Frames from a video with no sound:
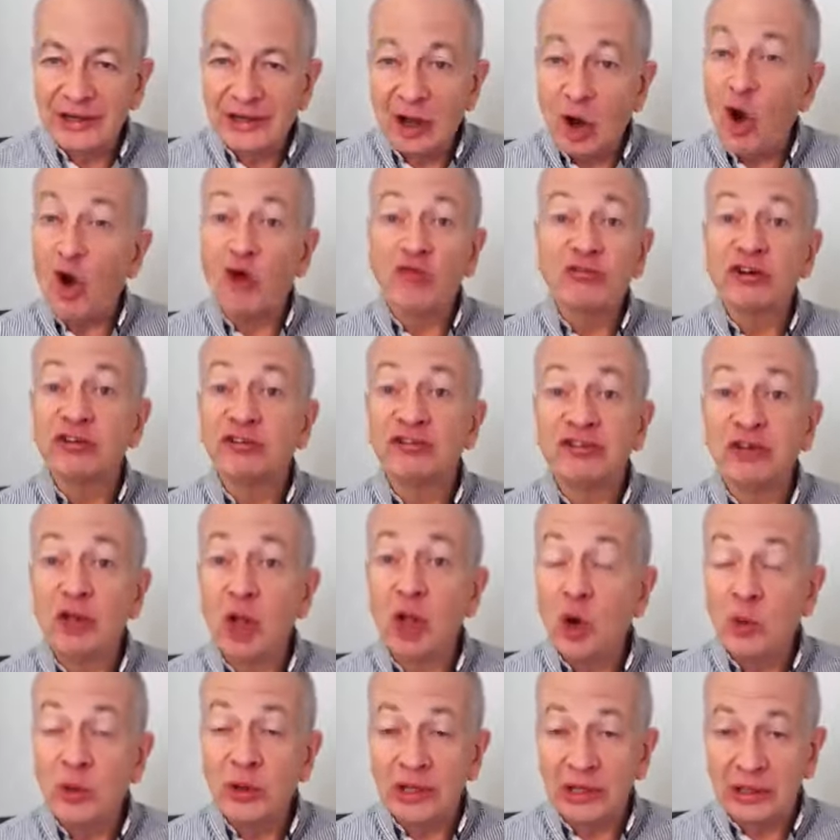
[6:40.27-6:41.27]

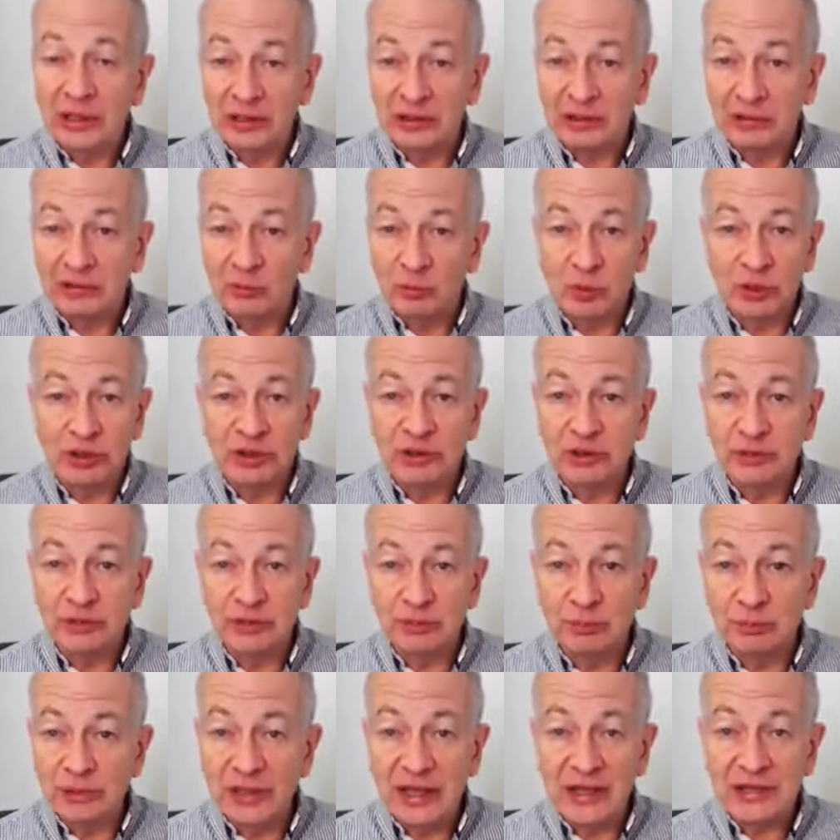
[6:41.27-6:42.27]
overflowing with
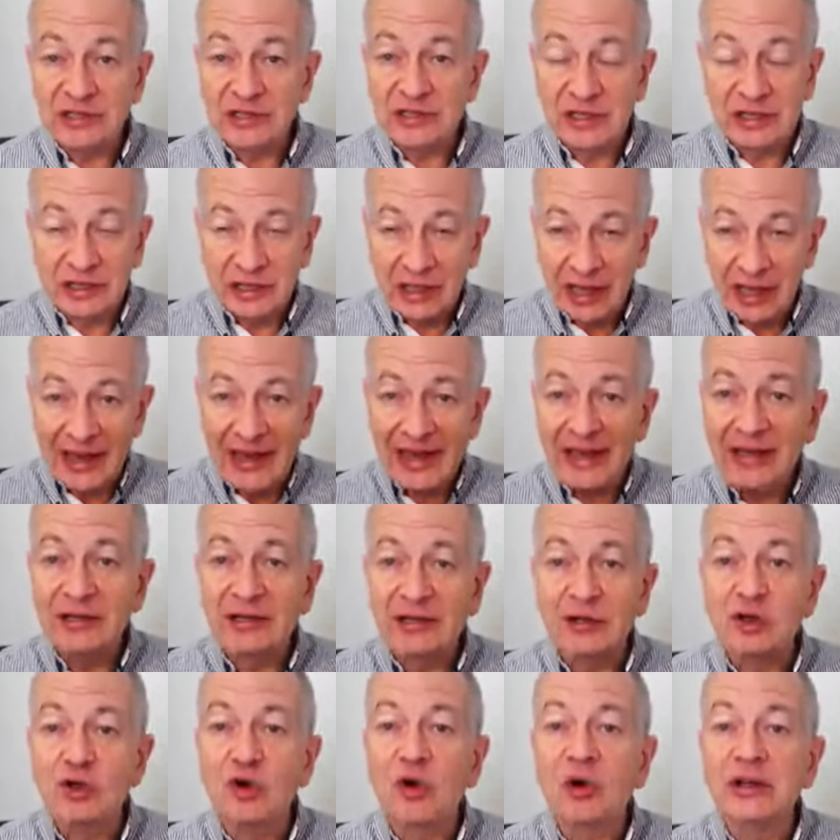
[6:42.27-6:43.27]
blessing, a head
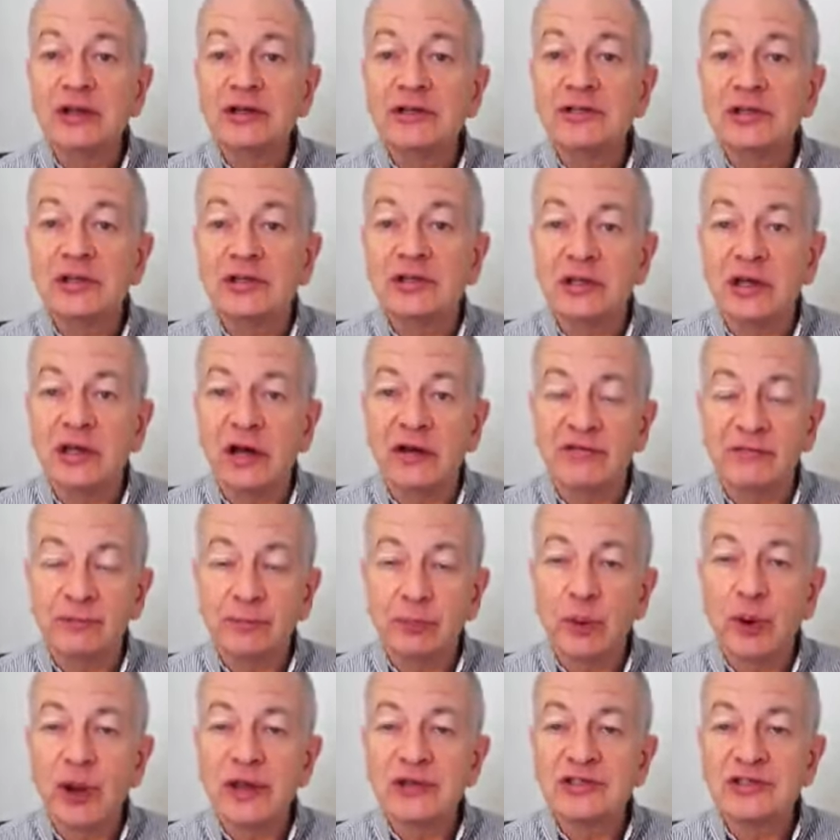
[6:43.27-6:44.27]
anointed of
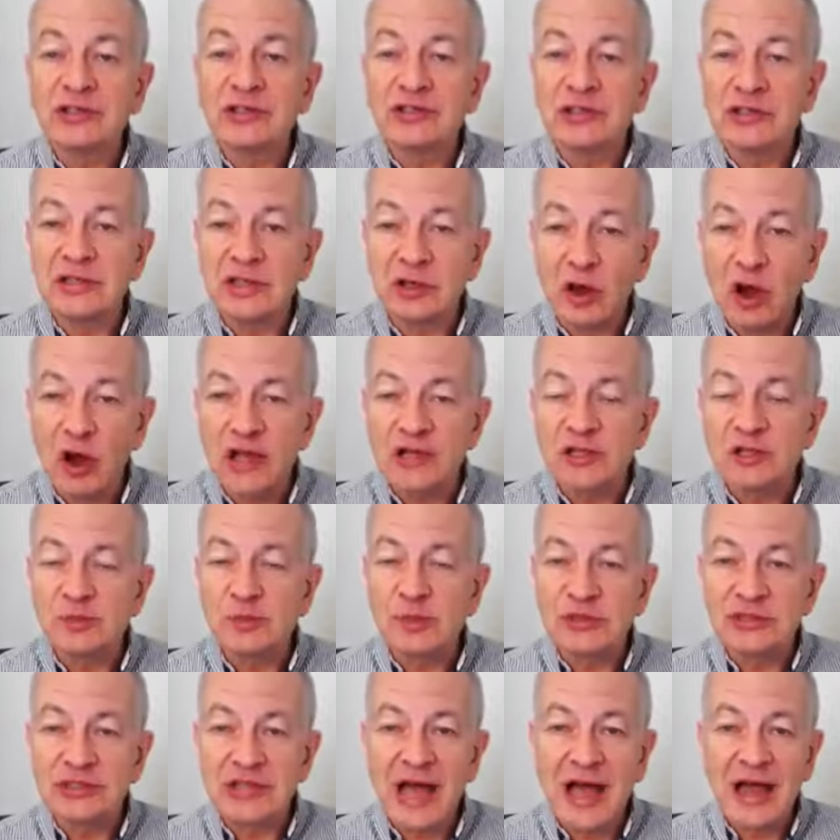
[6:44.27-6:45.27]
presence and
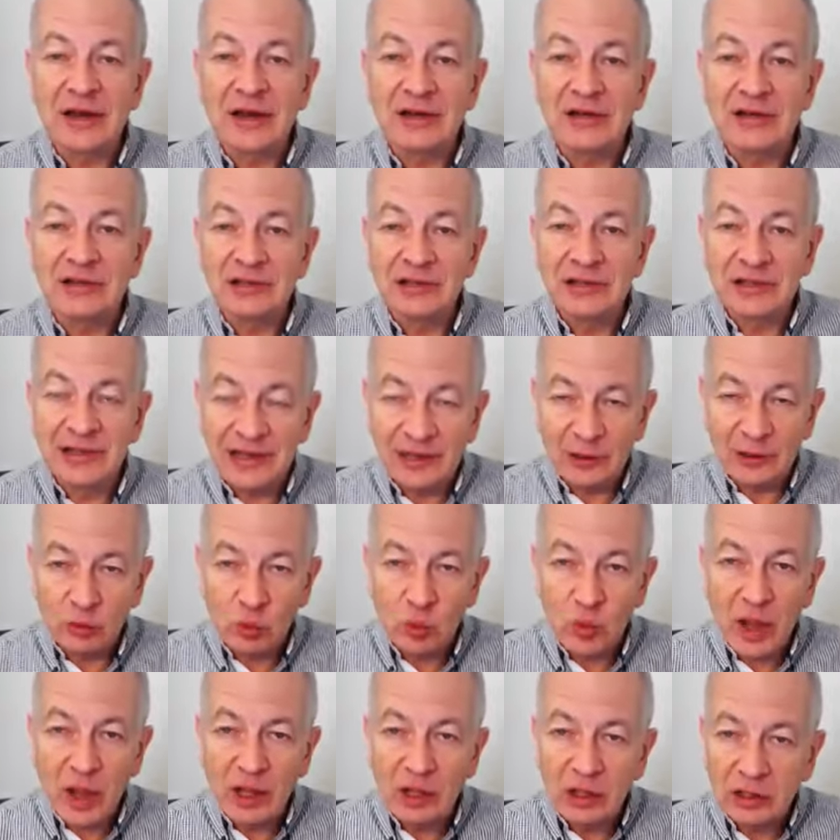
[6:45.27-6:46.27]
hospitality and
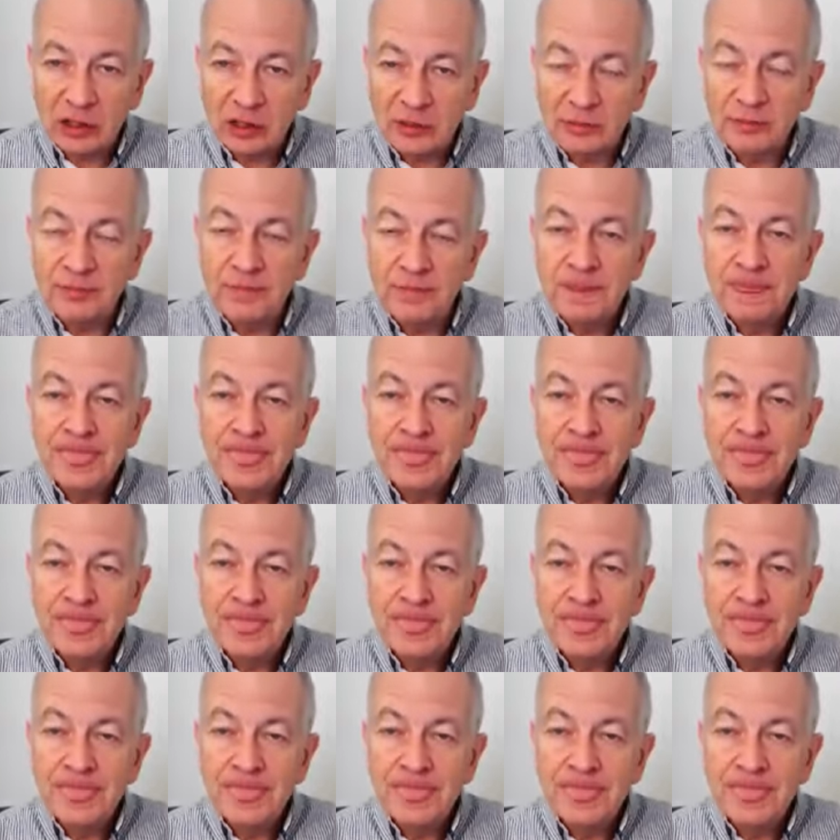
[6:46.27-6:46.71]
welcome,